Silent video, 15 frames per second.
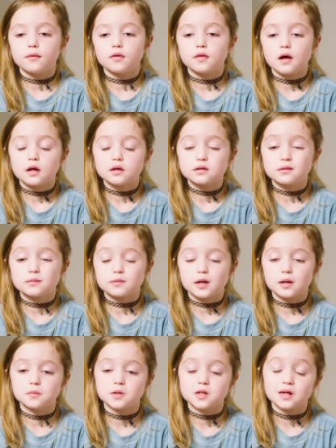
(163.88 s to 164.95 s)
me that
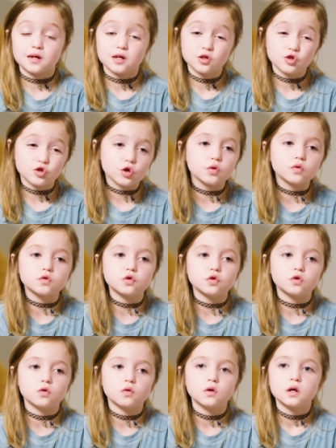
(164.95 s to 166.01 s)
sometimes kids don't
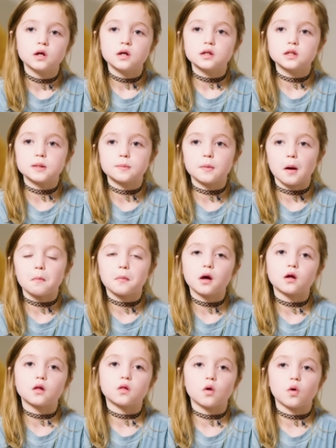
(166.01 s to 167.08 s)
do is about
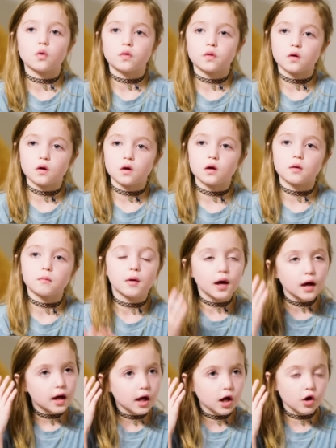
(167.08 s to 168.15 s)
my clothing and my
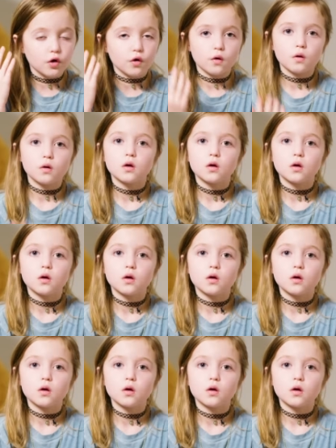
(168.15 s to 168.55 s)
hair.